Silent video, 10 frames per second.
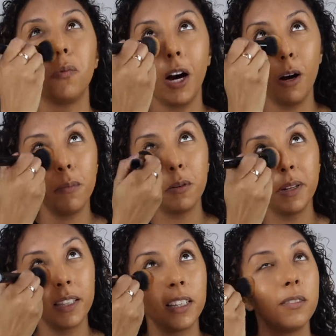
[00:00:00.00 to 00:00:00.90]
wow
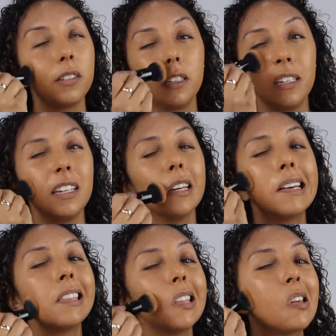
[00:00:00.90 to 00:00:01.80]
moment that you see
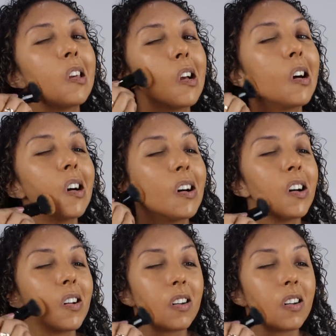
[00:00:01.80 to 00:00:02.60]
in the uh,